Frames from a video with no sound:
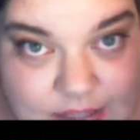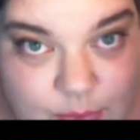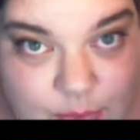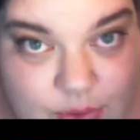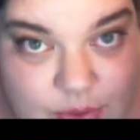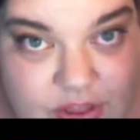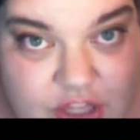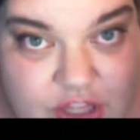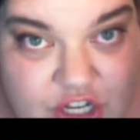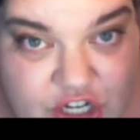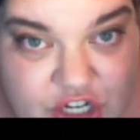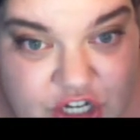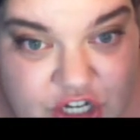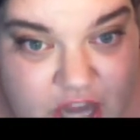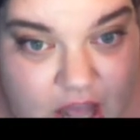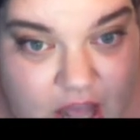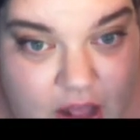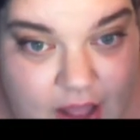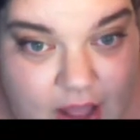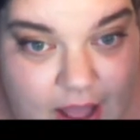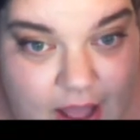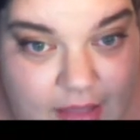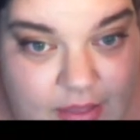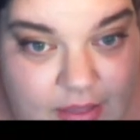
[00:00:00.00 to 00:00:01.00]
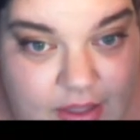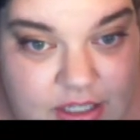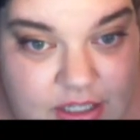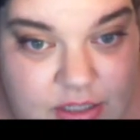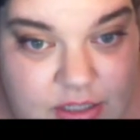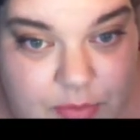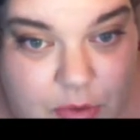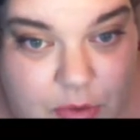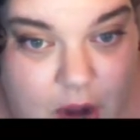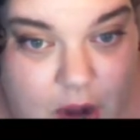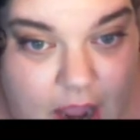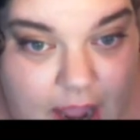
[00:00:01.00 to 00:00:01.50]
with the gel and the
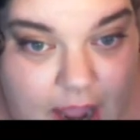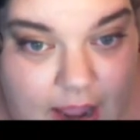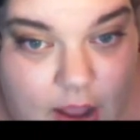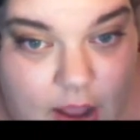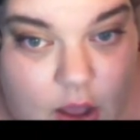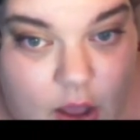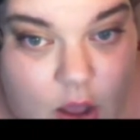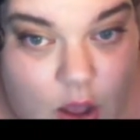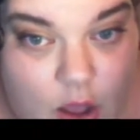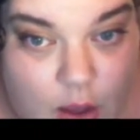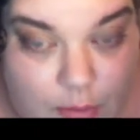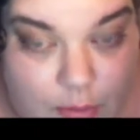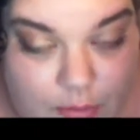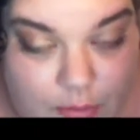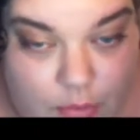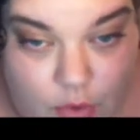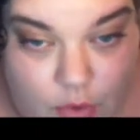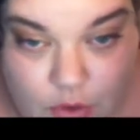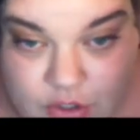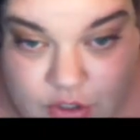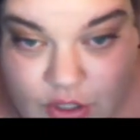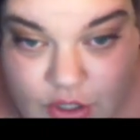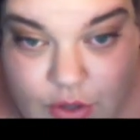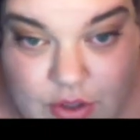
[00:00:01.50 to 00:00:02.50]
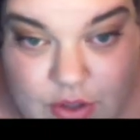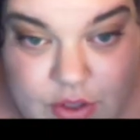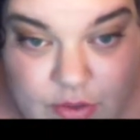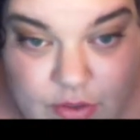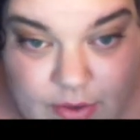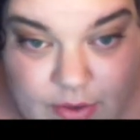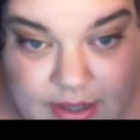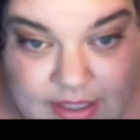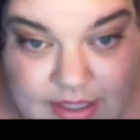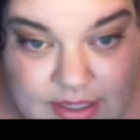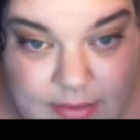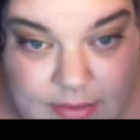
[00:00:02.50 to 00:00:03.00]
spray more so than the
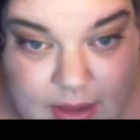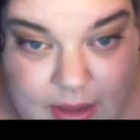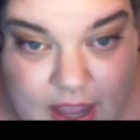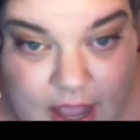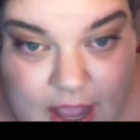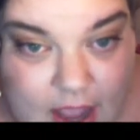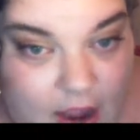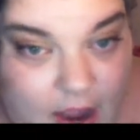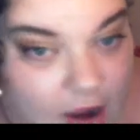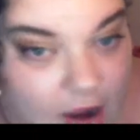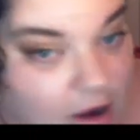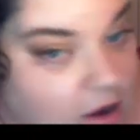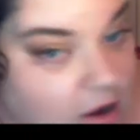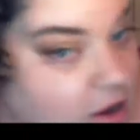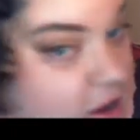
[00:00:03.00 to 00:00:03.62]
rest of my hair,